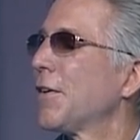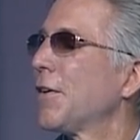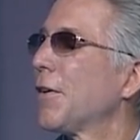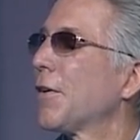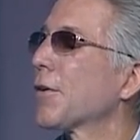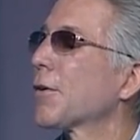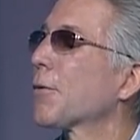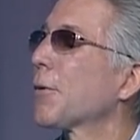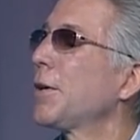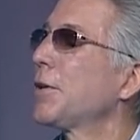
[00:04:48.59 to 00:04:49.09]

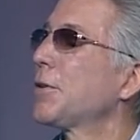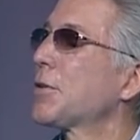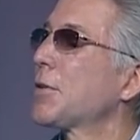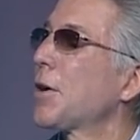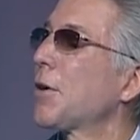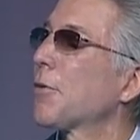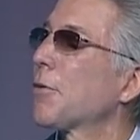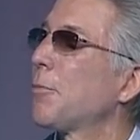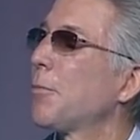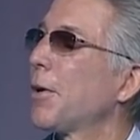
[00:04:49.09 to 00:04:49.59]
On the Great
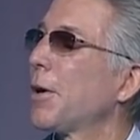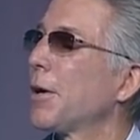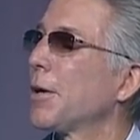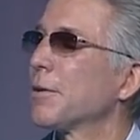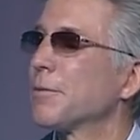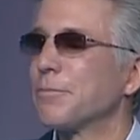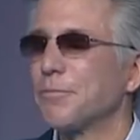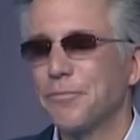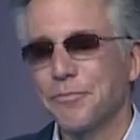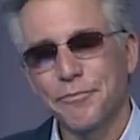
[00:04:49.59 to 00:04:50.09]
South Bay.
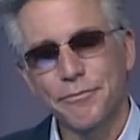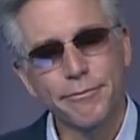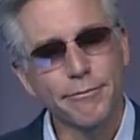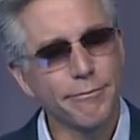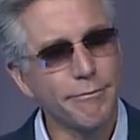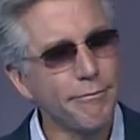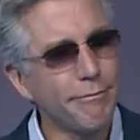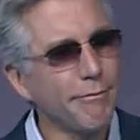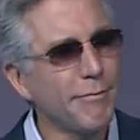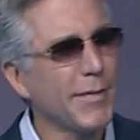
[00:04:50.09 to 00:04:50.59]

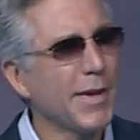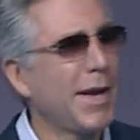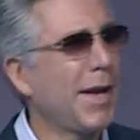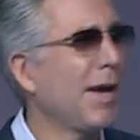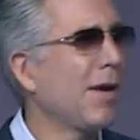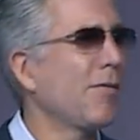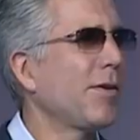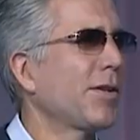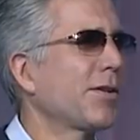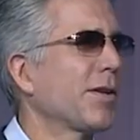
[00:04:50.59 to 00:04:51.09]

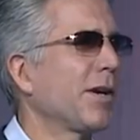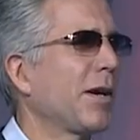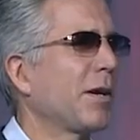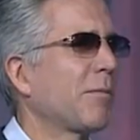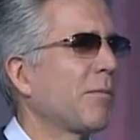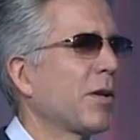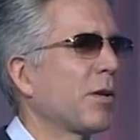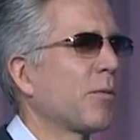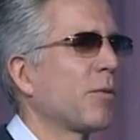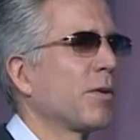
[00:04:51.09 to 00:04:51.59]
Every
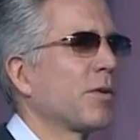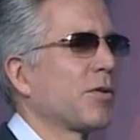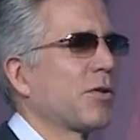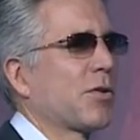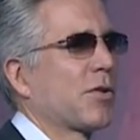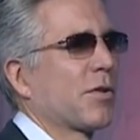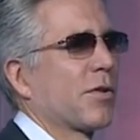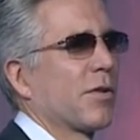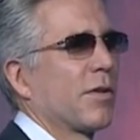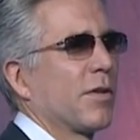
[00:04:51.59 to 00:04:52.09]
time there
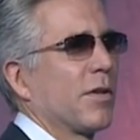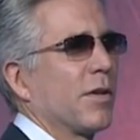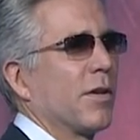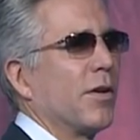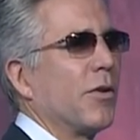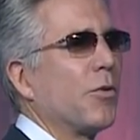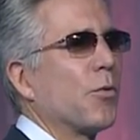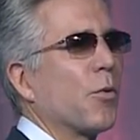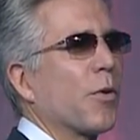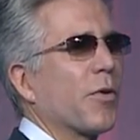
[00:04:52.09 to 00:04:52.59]
was
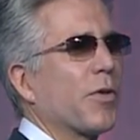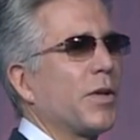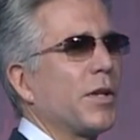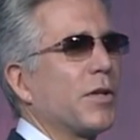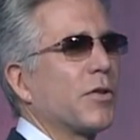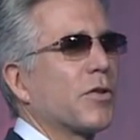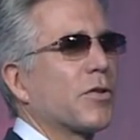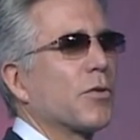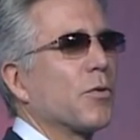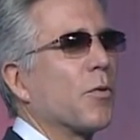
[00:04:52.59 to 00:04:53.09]
a
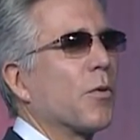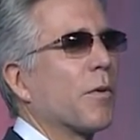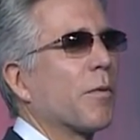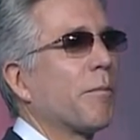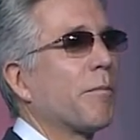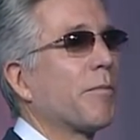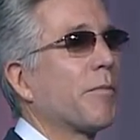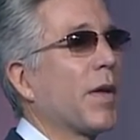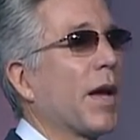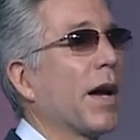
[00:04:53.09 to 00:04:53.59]
northeast
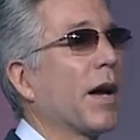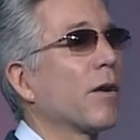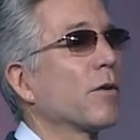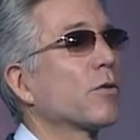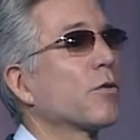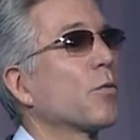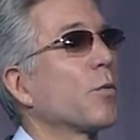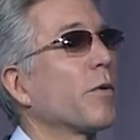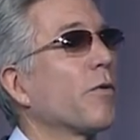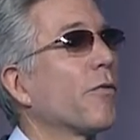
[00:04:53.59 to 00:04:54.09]
storm, the
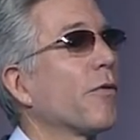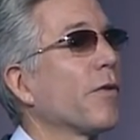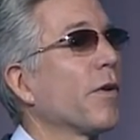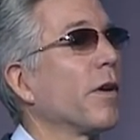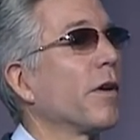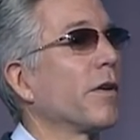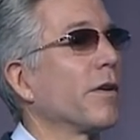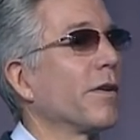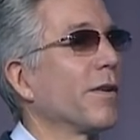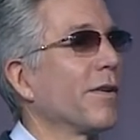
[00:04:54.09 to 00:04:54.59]
house would
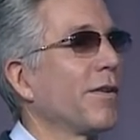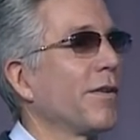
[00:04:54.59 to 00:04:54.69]
flood.